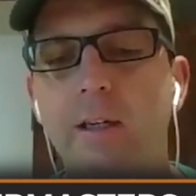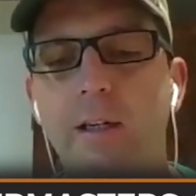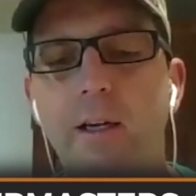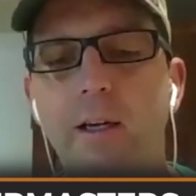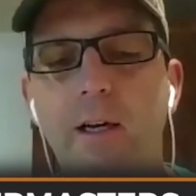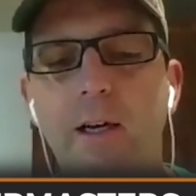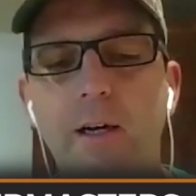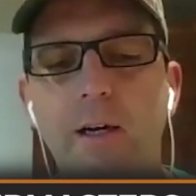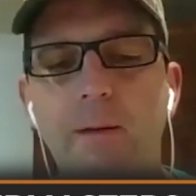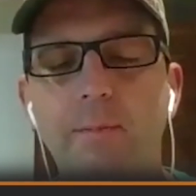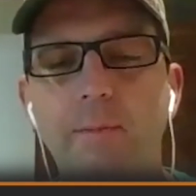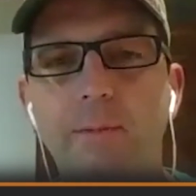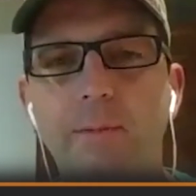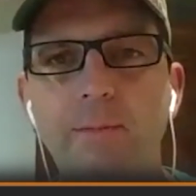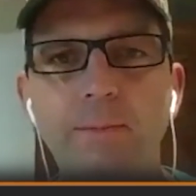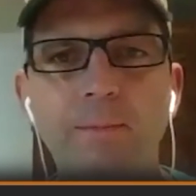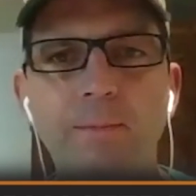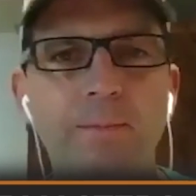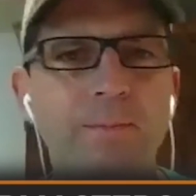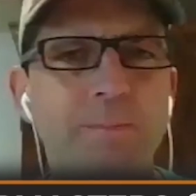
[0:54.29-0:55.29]
I
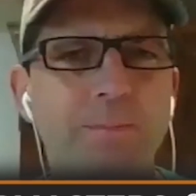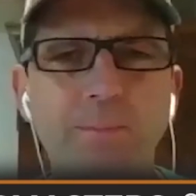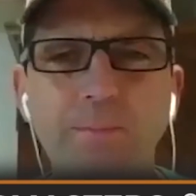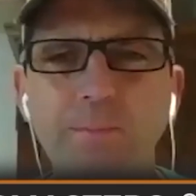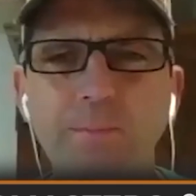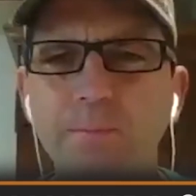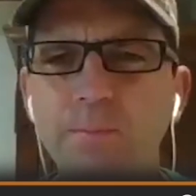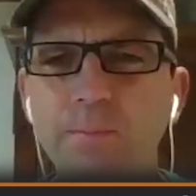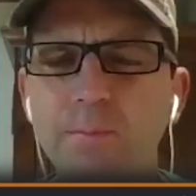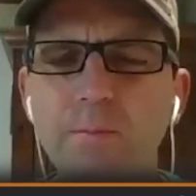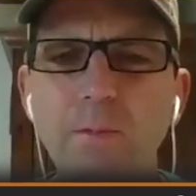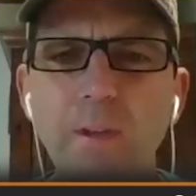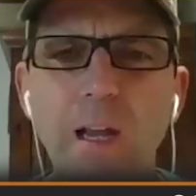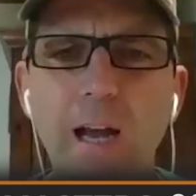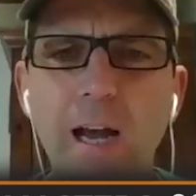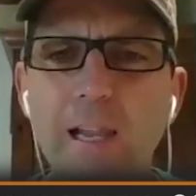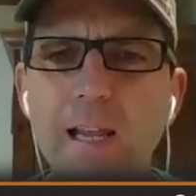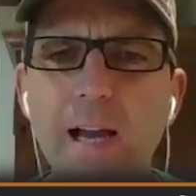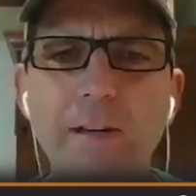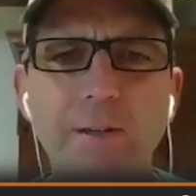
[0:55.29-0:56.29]

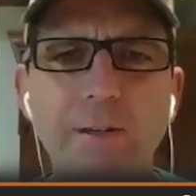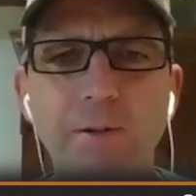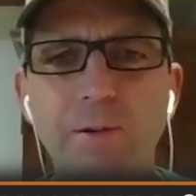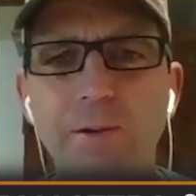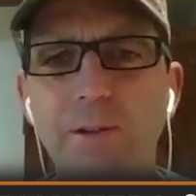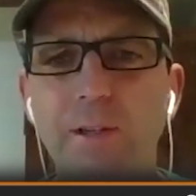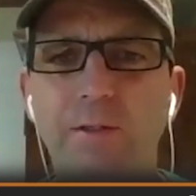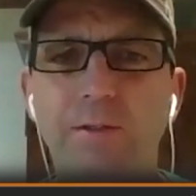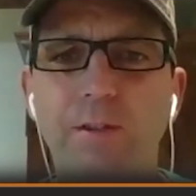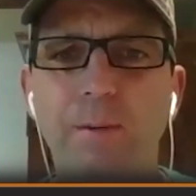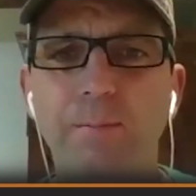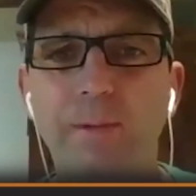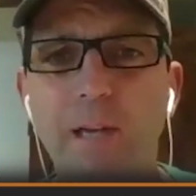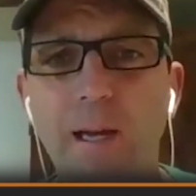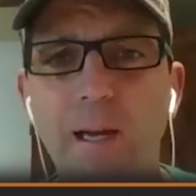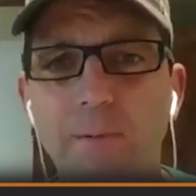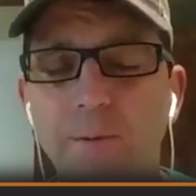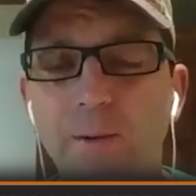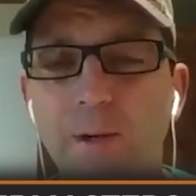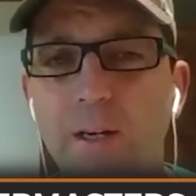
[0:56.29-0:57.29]
like doing these
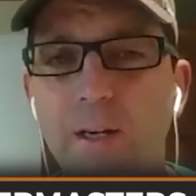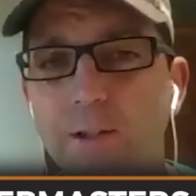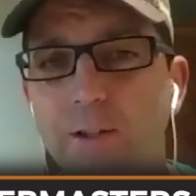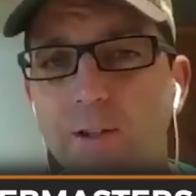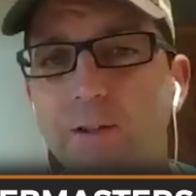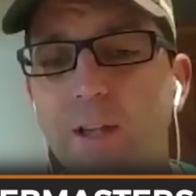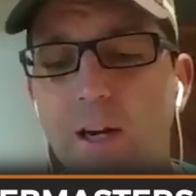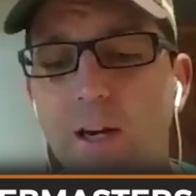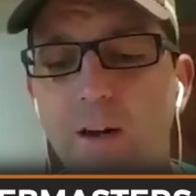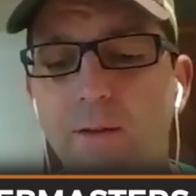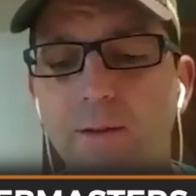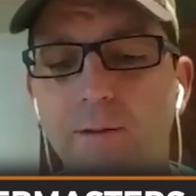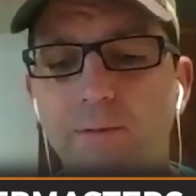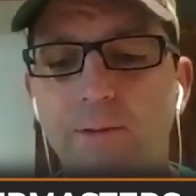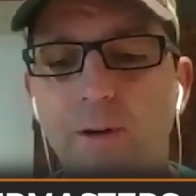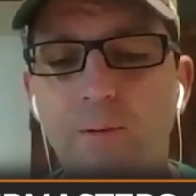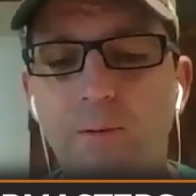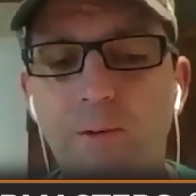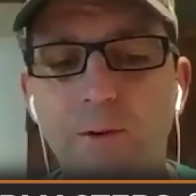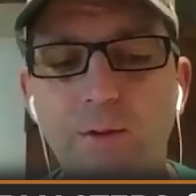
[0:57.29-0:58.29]
sometimes when I just got off the
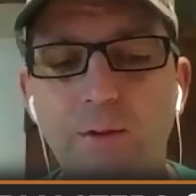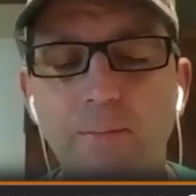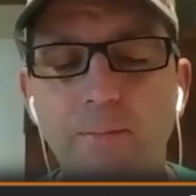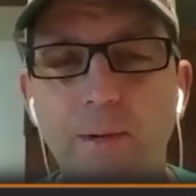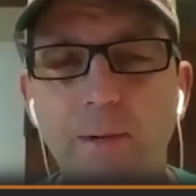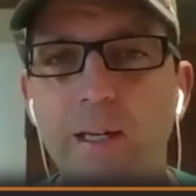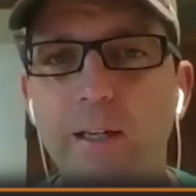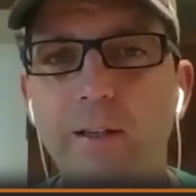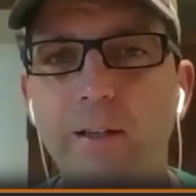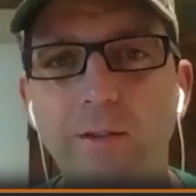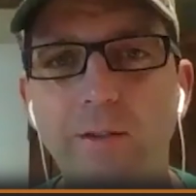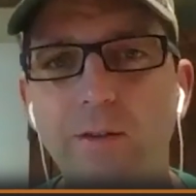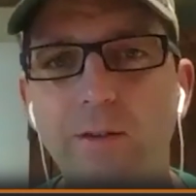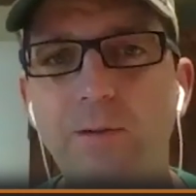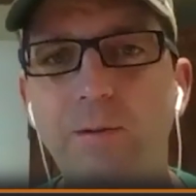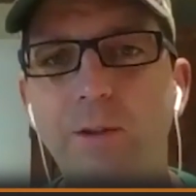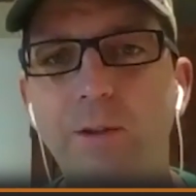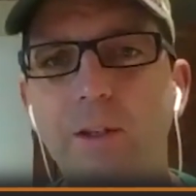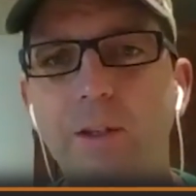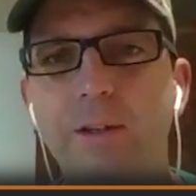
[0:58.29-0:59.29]
phone with somebody because it's
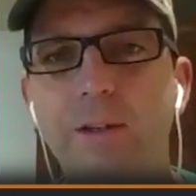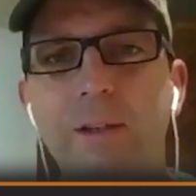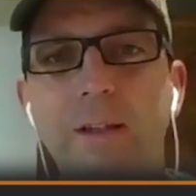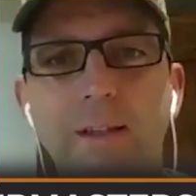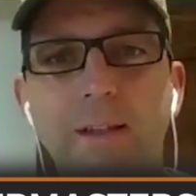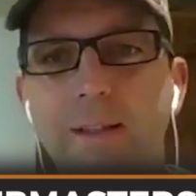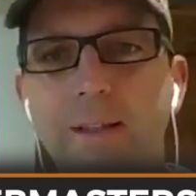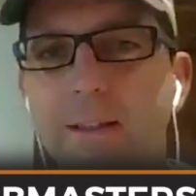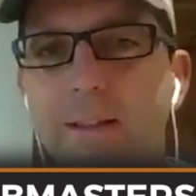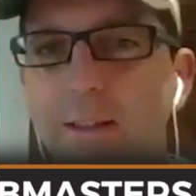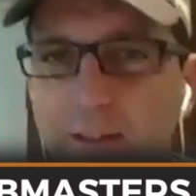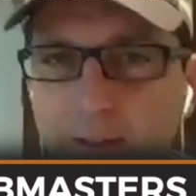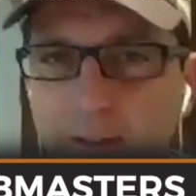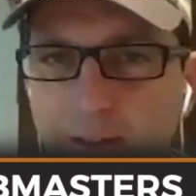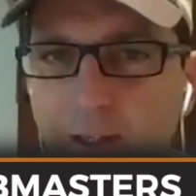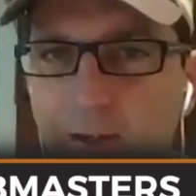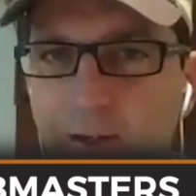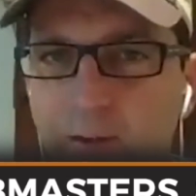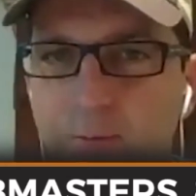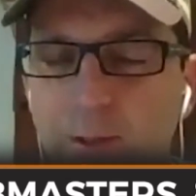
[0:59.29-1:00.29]
really
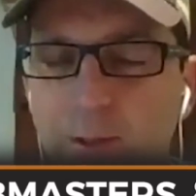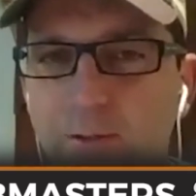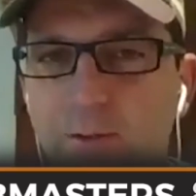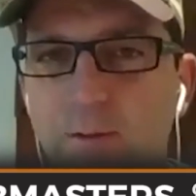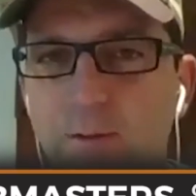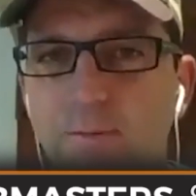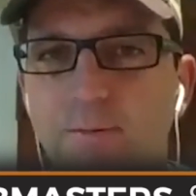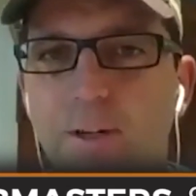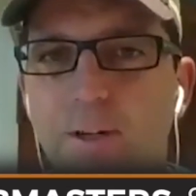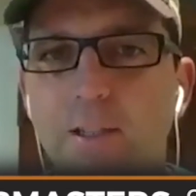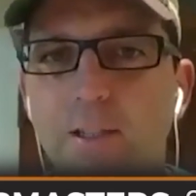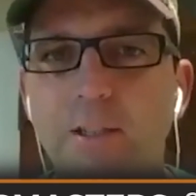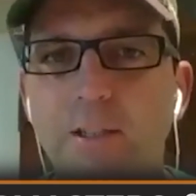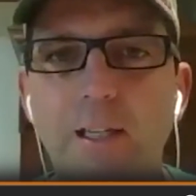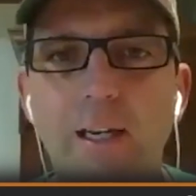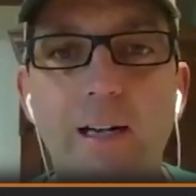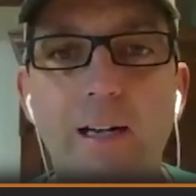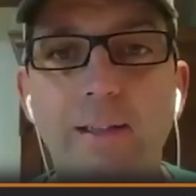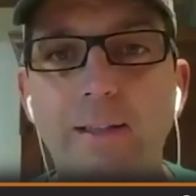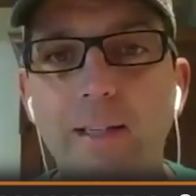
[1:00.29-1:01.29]
gives me some fresh
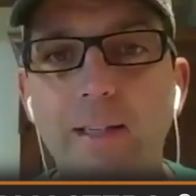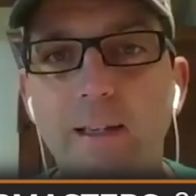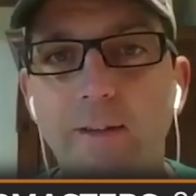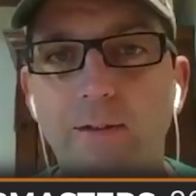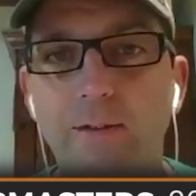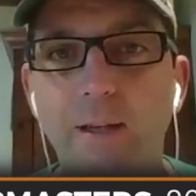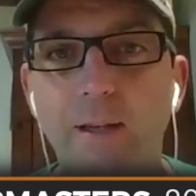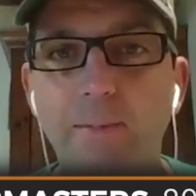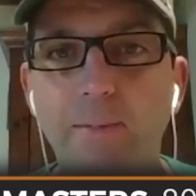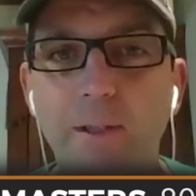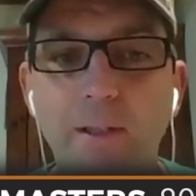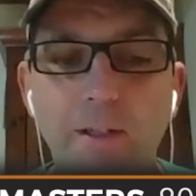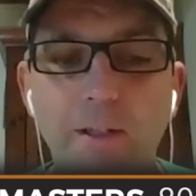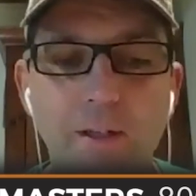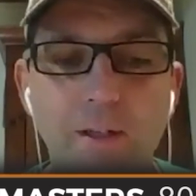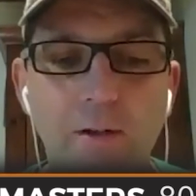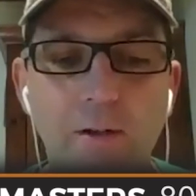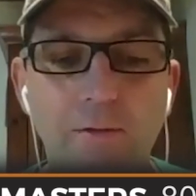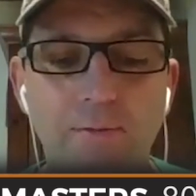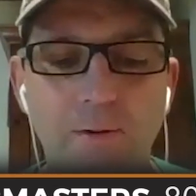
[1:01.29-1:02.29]
content, something to
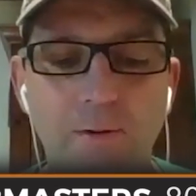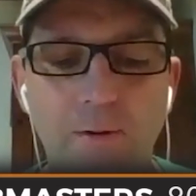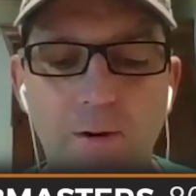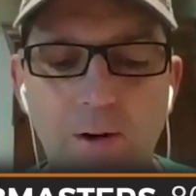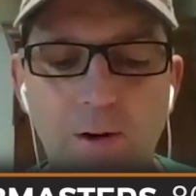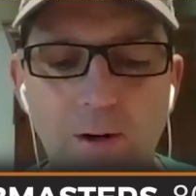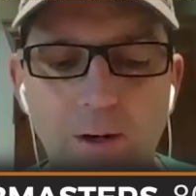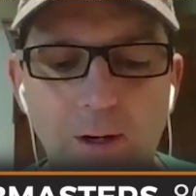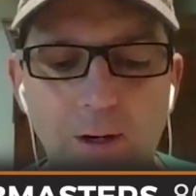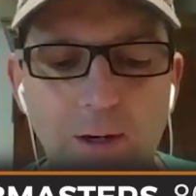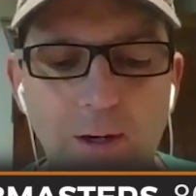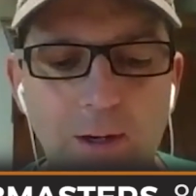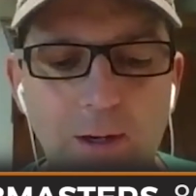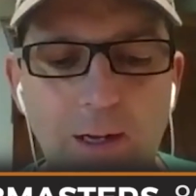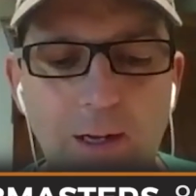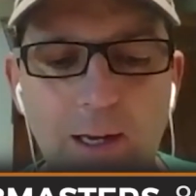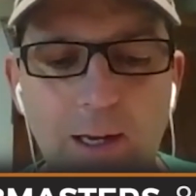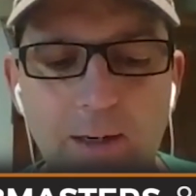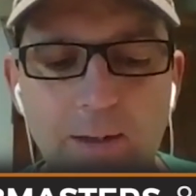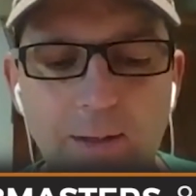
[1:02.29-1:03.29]
go for.
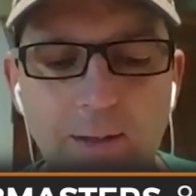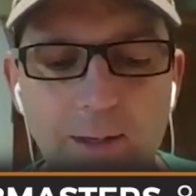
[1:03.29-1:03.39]
And